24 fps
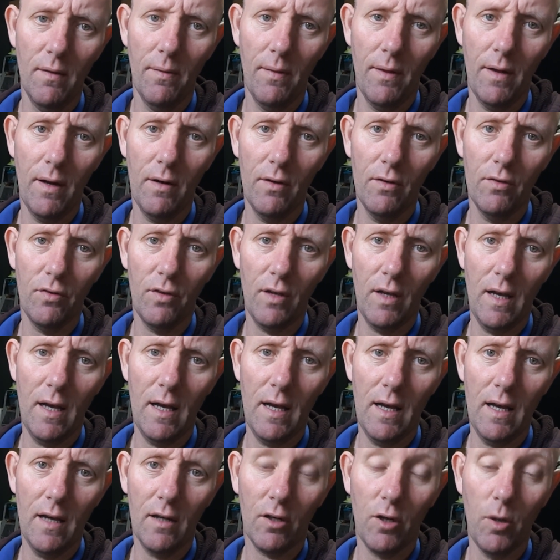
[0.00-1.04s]
There's
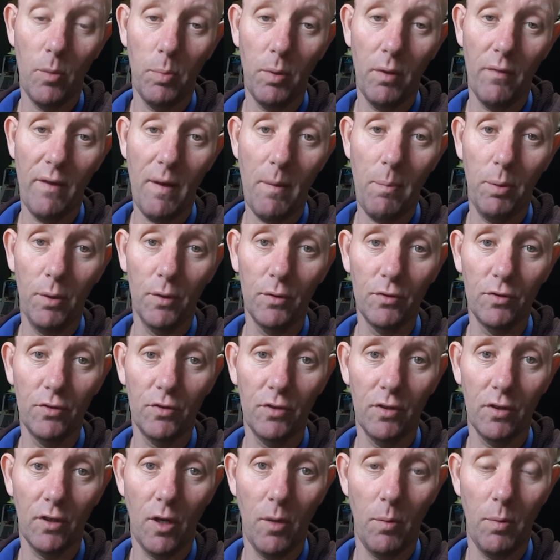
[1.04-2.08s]
a couple of
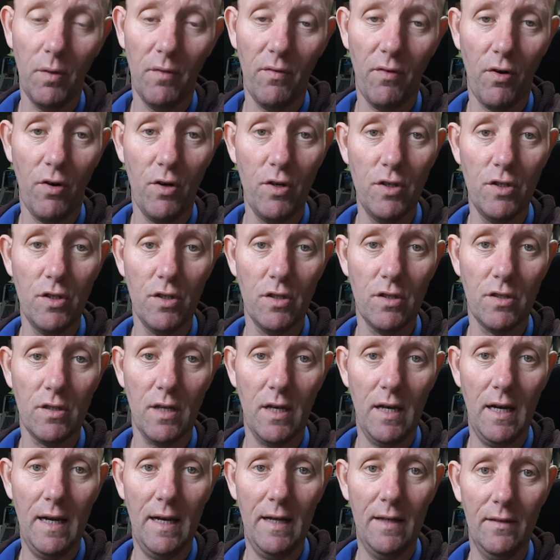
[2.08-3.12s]
apples, a couple of oranges,
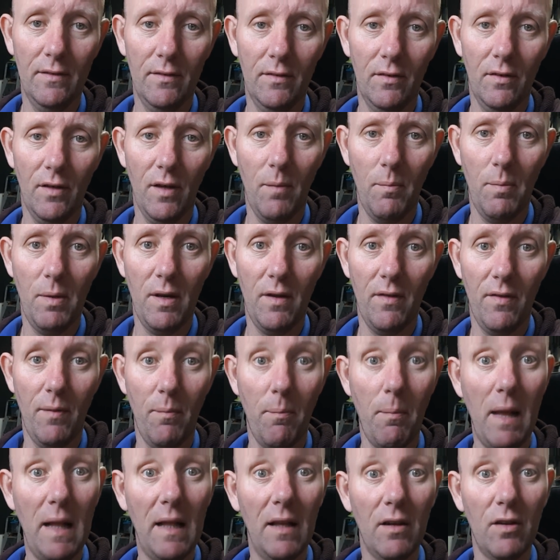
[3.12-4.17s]
and a bit of the
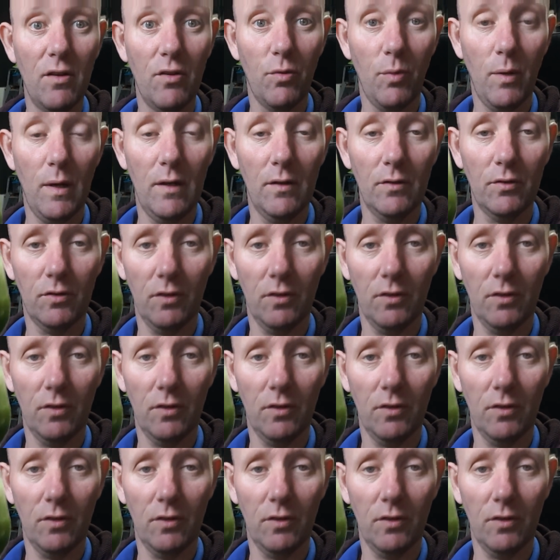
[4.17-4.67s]
melon as well.